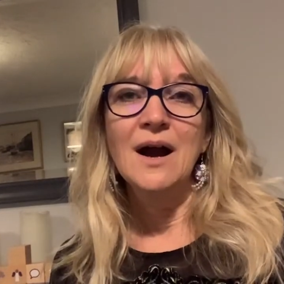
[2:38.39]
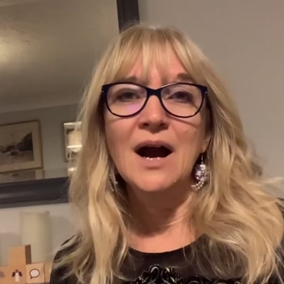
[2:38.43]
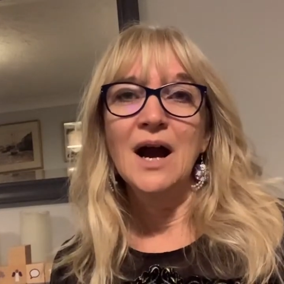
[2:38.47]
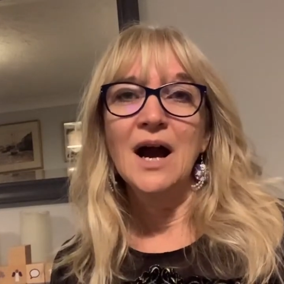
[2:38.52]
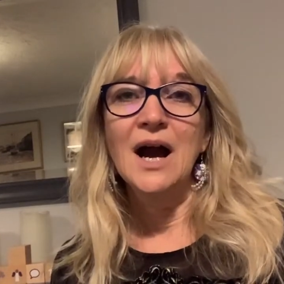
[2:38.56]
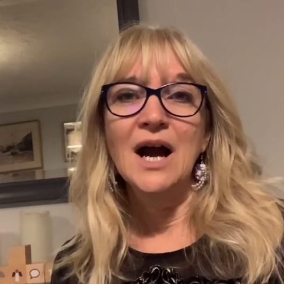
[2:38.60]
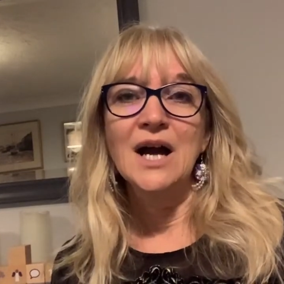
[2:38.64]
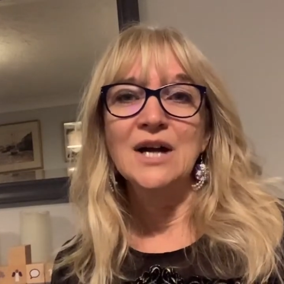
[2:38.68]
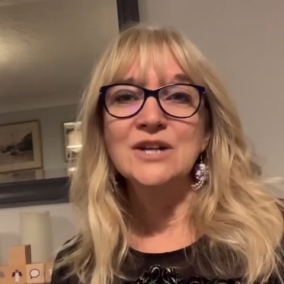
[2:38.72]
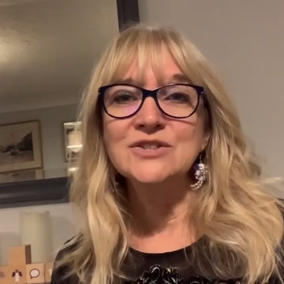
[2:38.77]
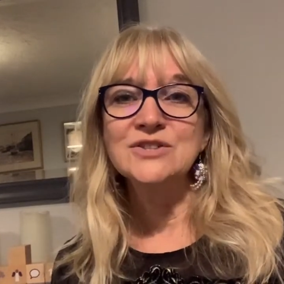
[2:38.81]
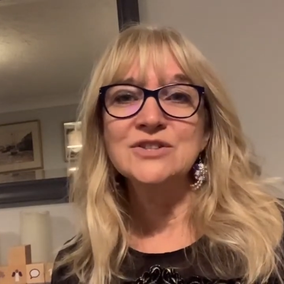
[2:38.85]

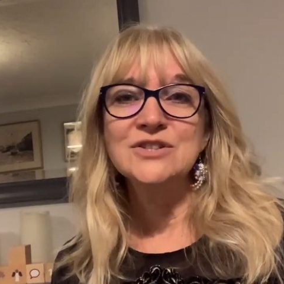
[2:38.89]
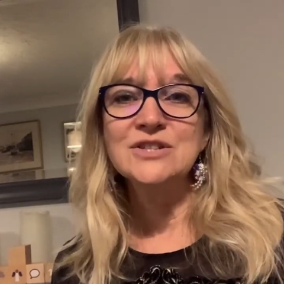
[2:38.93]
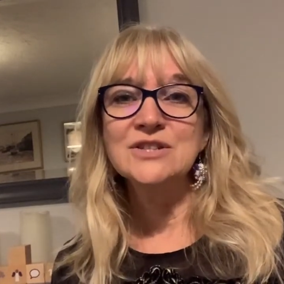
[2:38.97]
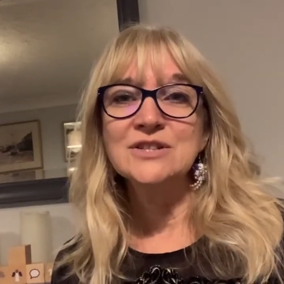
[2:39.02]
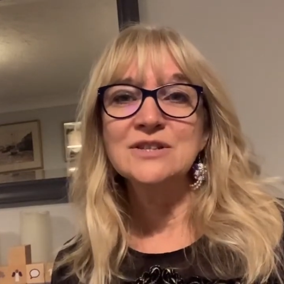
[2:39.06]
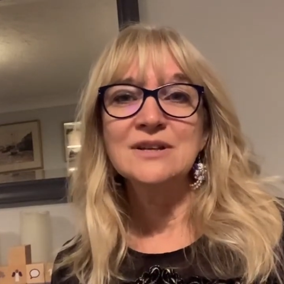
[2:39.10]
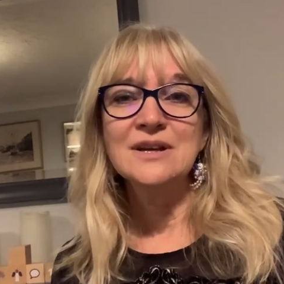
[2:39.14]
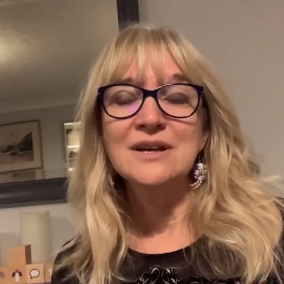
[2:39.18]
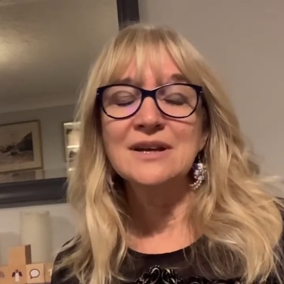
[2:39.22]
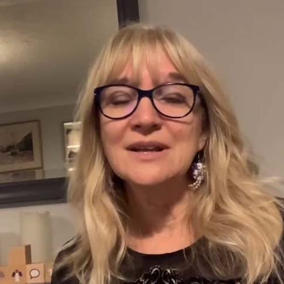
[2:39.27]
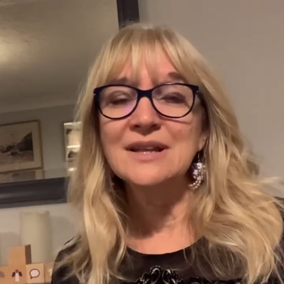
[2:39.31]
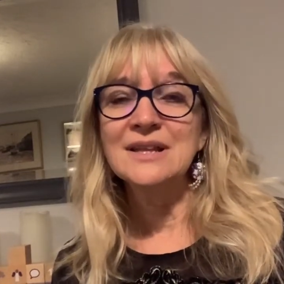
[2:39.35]
And
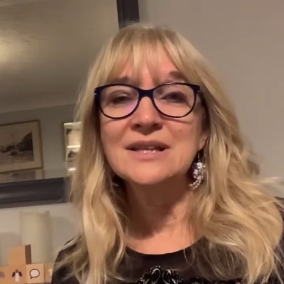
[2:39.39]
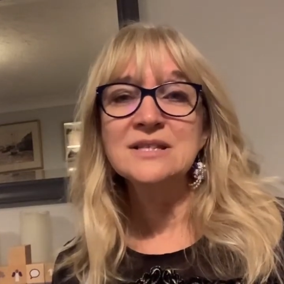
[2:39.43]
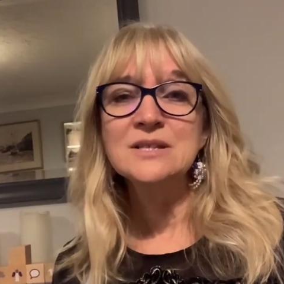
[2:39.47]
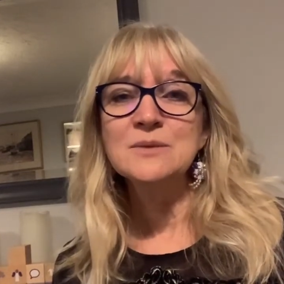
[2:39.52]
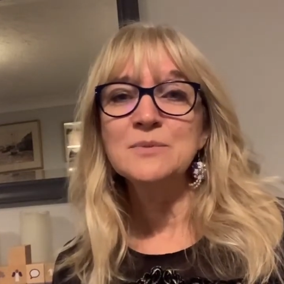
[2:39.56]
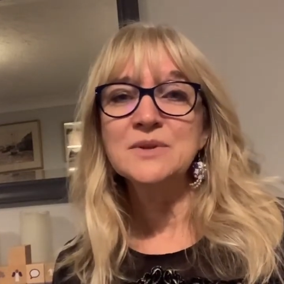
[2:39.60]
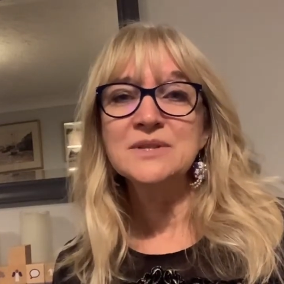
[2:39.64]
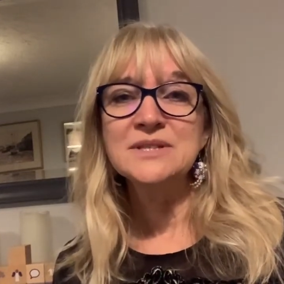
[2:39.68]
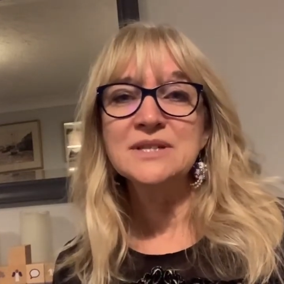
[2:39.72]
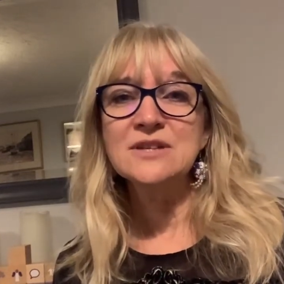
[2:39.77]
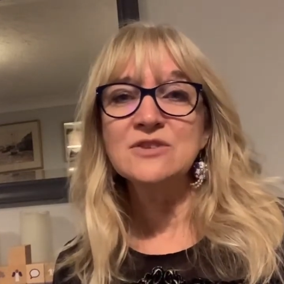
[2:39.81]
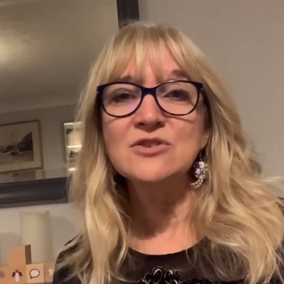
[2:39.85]
Elizabeth
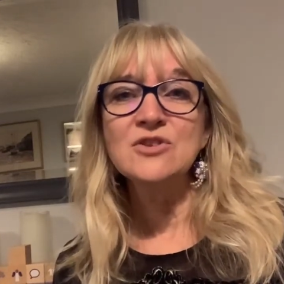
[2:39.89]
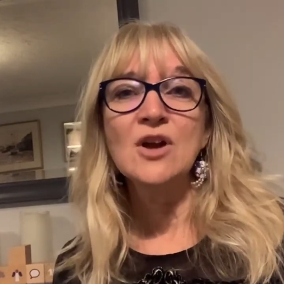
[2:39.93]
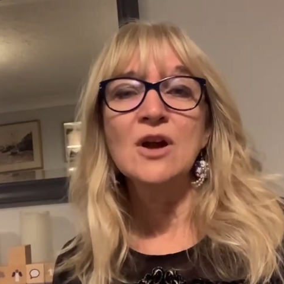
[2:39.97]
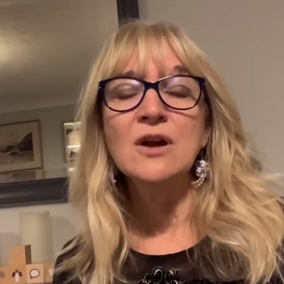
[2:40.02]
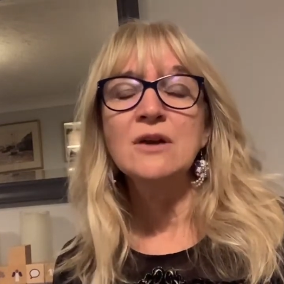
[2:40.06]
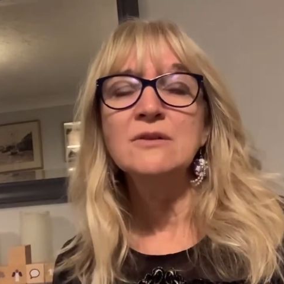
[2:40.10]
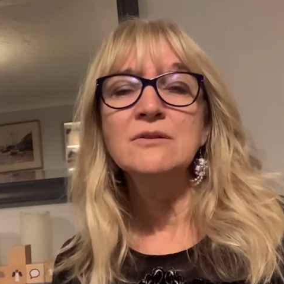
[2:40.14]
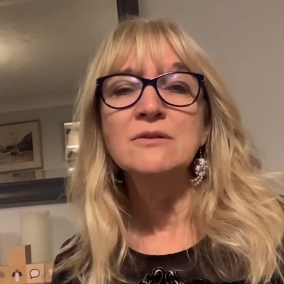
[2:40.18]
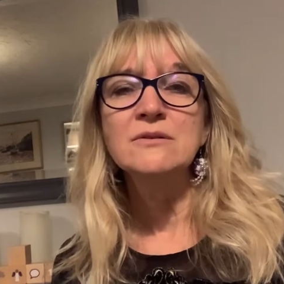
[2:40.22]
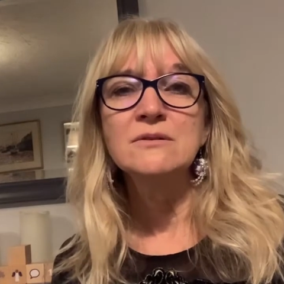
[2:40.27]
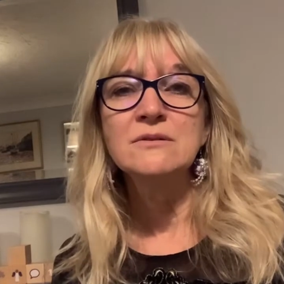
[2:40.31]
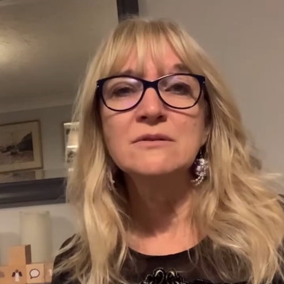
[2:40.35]
said,
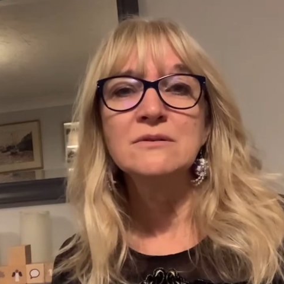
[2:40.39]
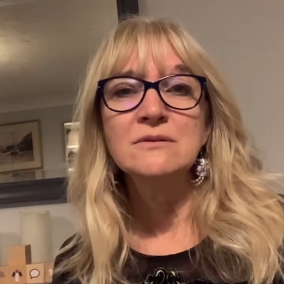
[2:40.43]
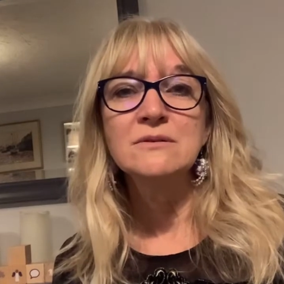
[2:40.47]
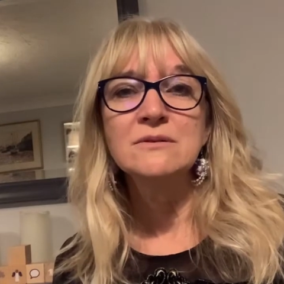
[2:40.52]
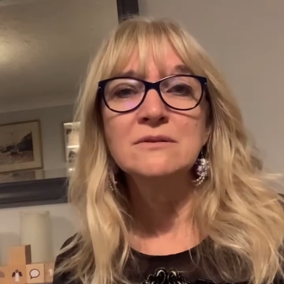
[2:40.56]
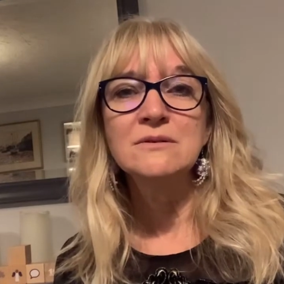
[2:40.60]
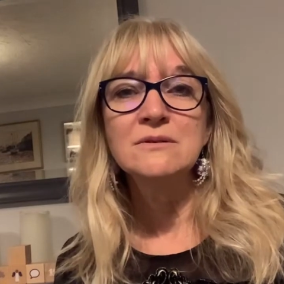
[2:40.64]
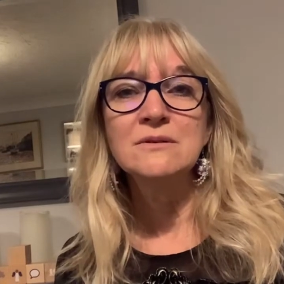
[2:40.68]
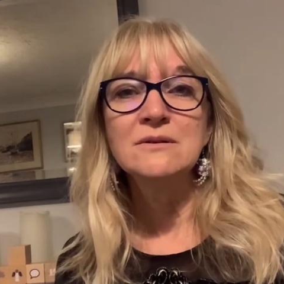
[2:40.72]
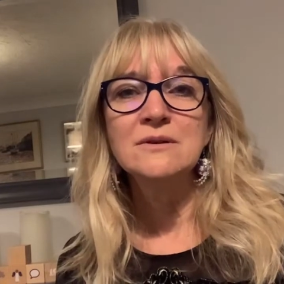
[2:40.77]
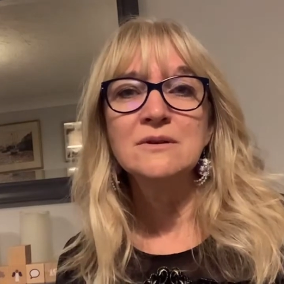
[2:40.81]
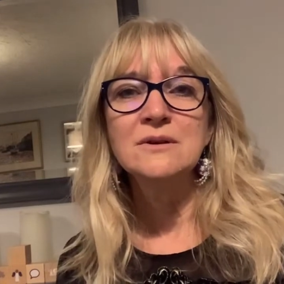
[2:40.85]
"No,
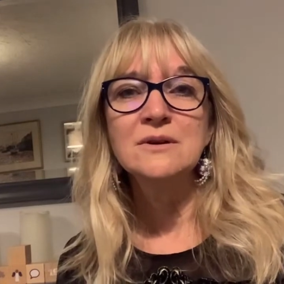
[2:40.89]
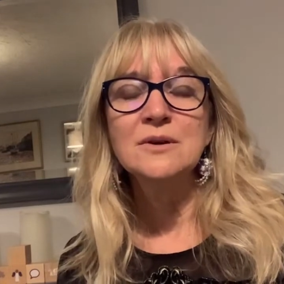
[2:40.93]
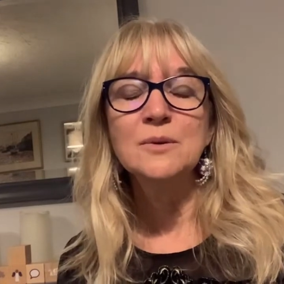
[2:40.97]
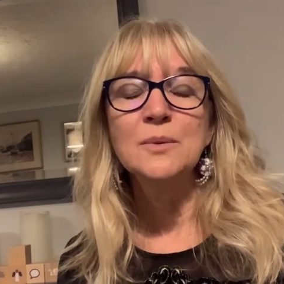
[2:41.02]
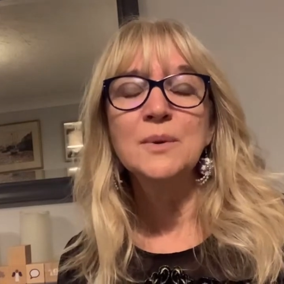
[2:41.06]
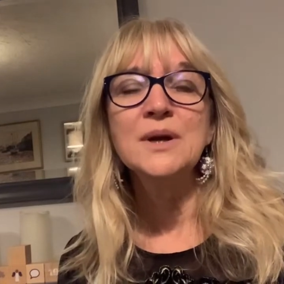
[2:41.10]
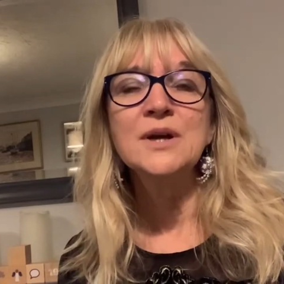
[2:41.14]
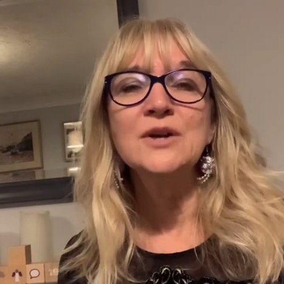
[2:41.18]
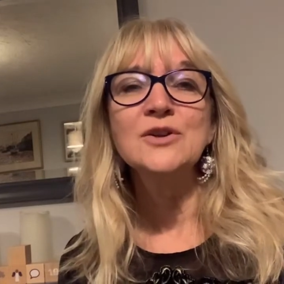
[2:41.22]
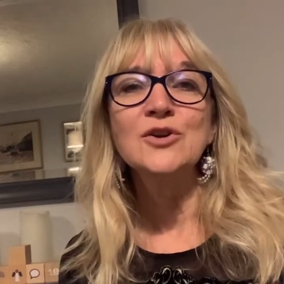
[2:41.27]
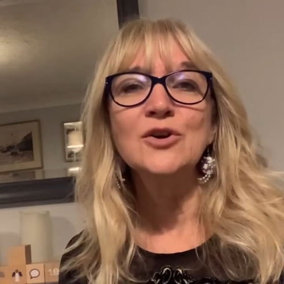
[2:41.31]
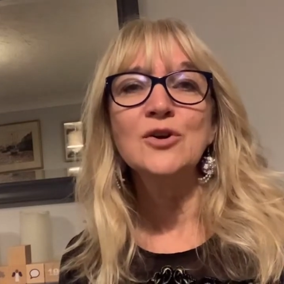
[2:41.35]
we're
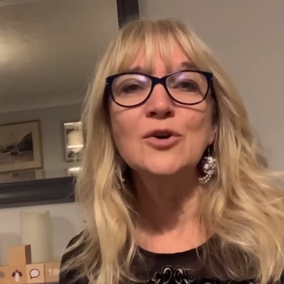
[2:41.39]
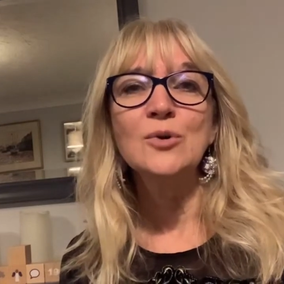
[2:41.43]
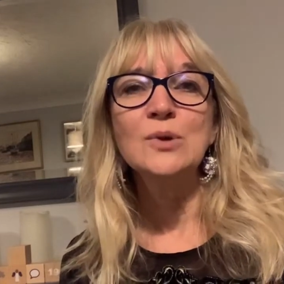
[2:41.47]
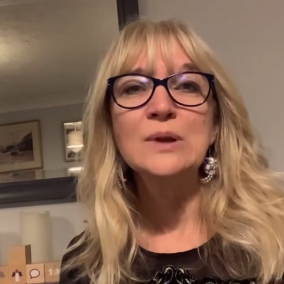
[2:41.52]
going to call